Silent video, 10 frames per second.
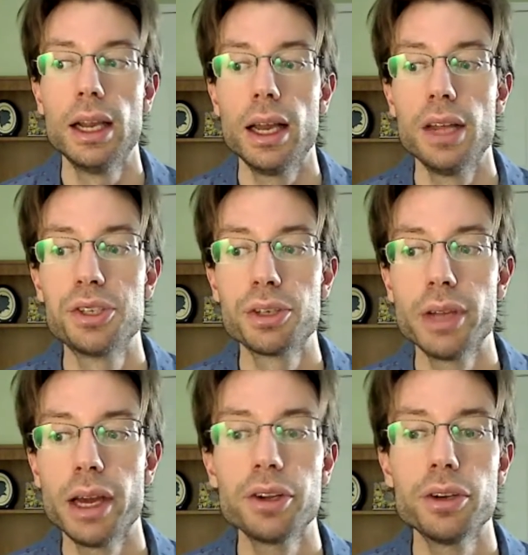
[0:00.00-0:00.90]
And so
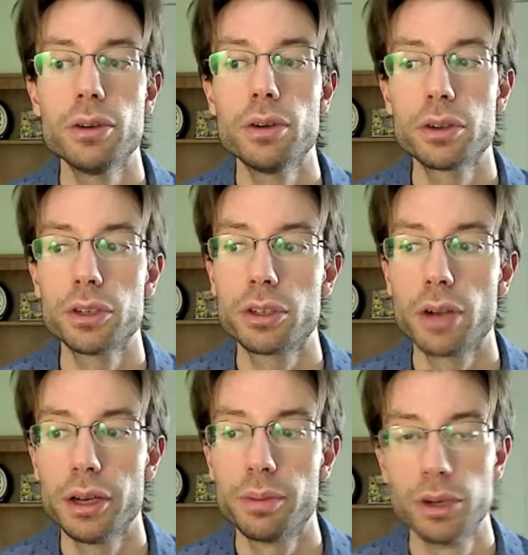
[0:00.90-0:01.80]
now you're no longer
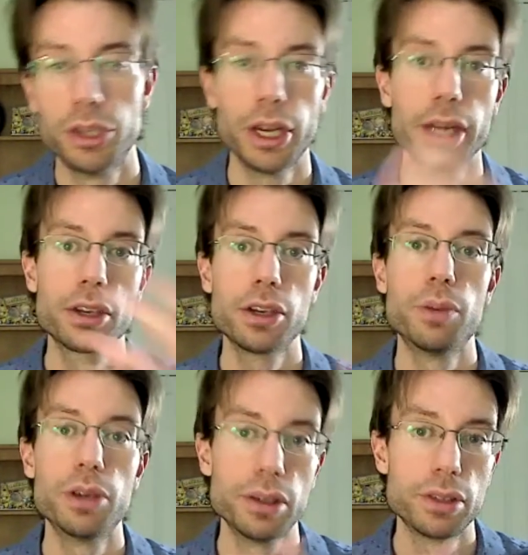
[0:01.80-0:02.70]
trying to project your
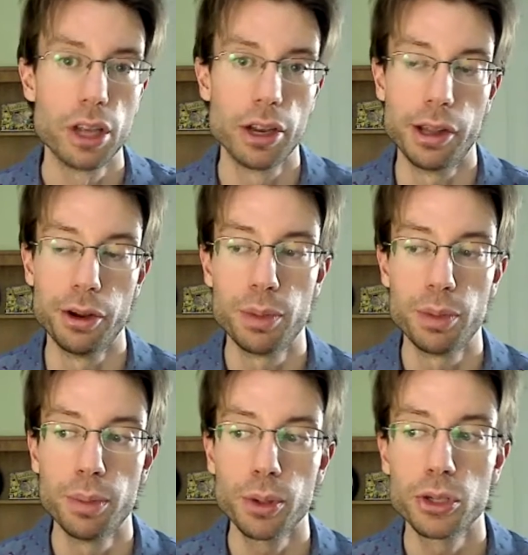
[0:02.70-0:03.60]
beliefs on other
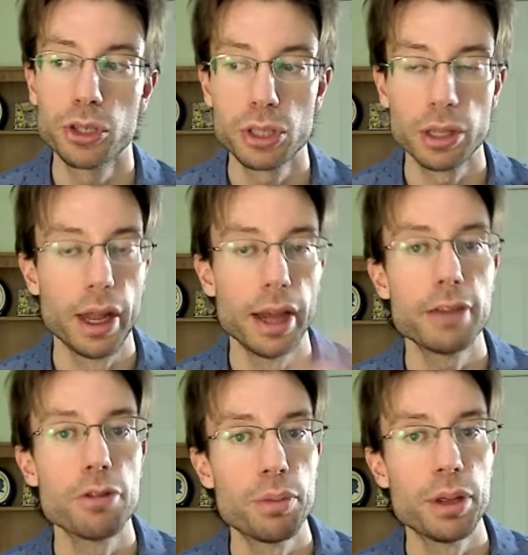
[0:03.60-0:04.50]
people. You're just
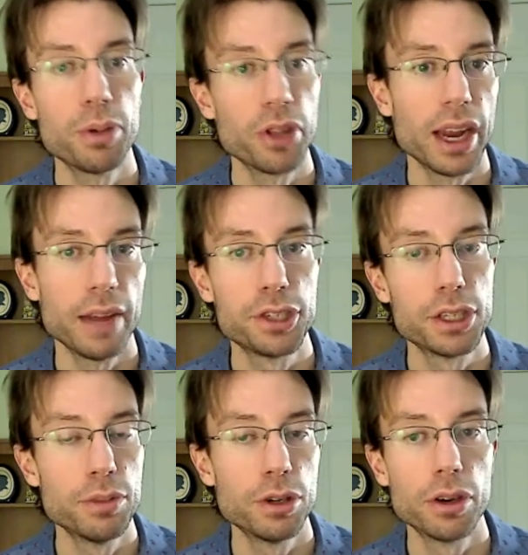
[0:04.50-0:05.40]
aligning with people that have
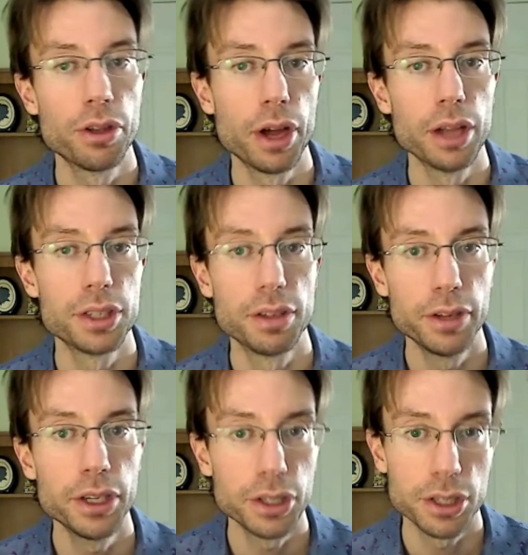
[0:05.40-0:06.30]
similar thoughts and
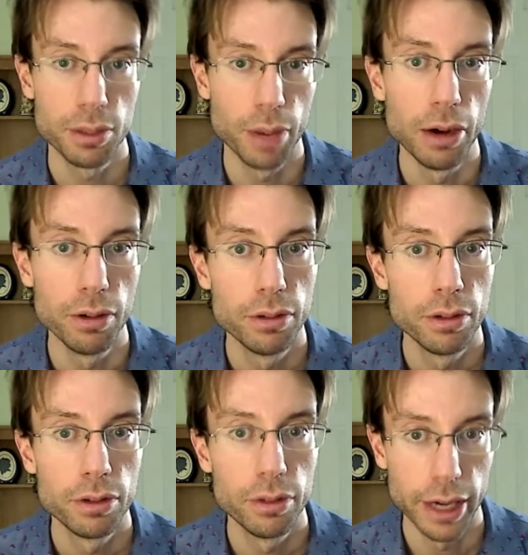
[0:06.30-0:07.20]
feelings about
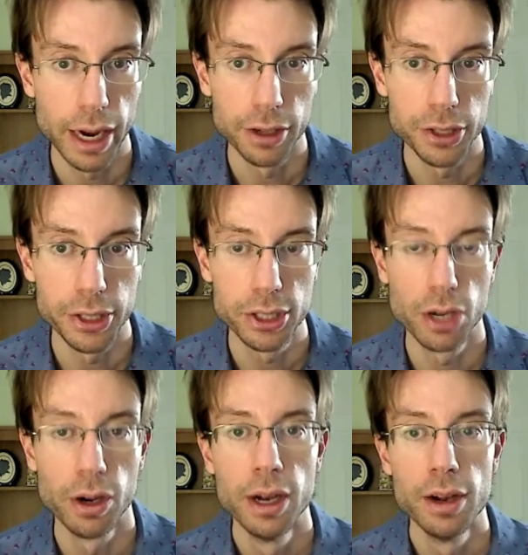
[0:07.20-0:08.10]
reality.
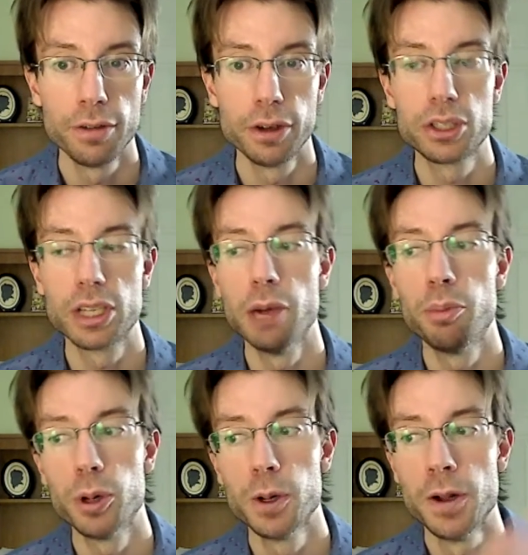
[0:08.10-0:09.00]
So, for
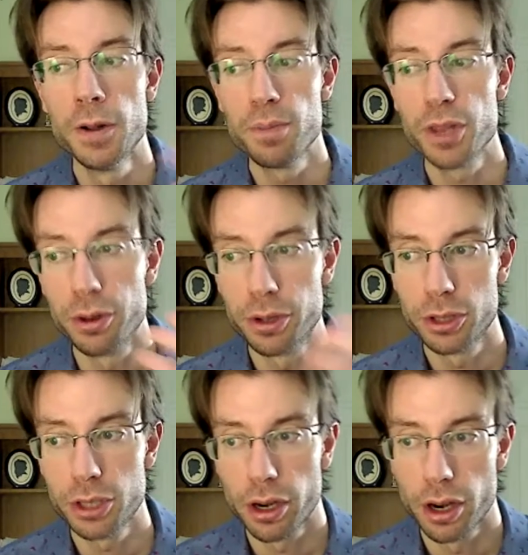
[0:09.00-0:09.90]
example, you
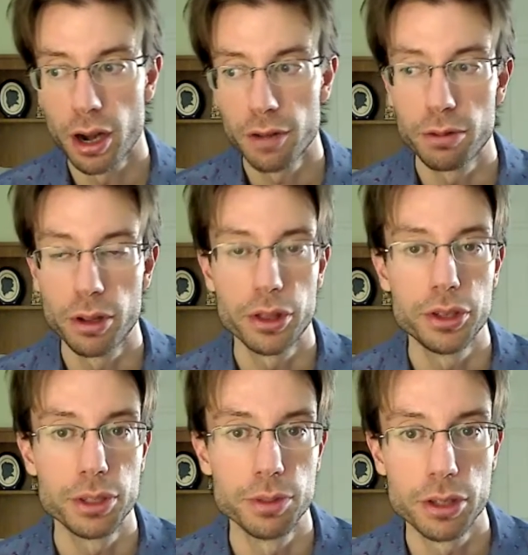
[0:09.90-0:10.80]
started off with
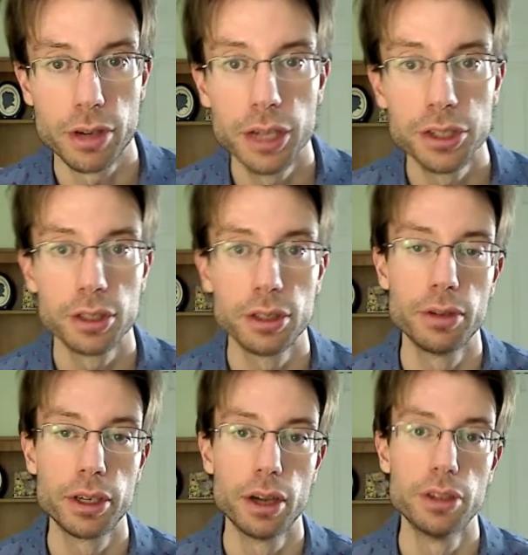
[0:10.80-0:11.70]
some stress in
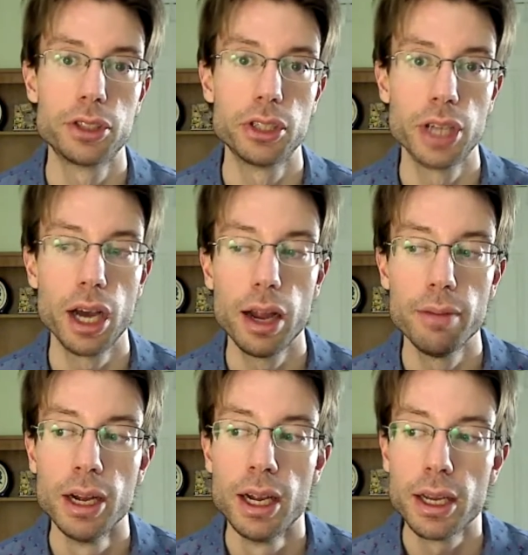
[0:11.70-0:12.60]
regards to
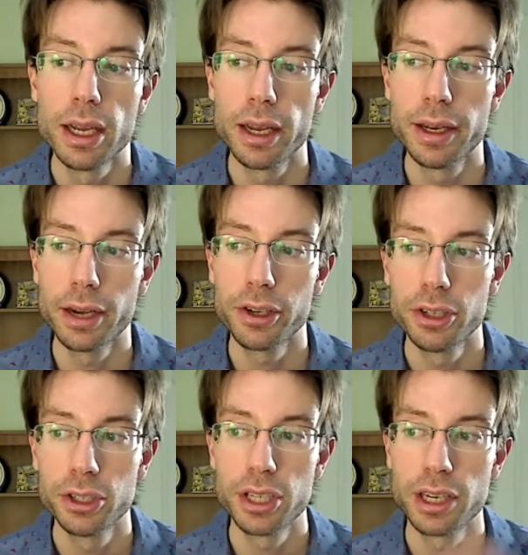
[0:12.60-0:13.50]
time, and now you're in
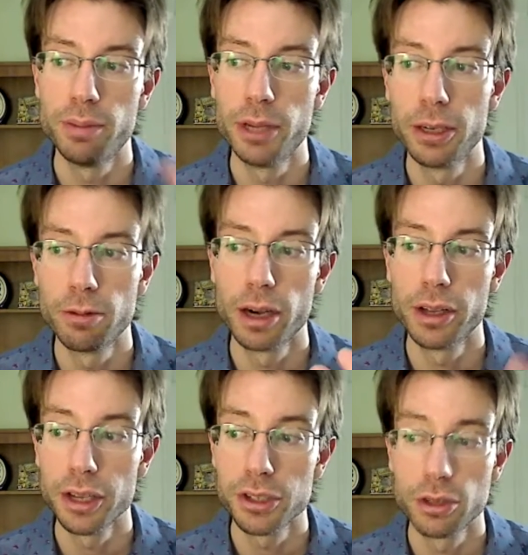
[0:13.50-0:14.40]
a state of being where
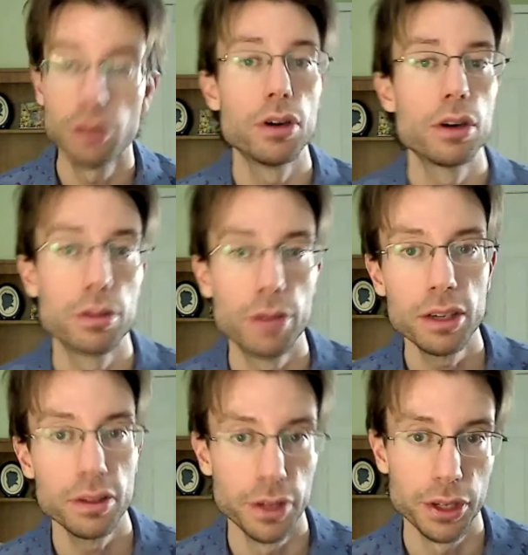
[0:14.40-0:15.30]
that's no longer relevant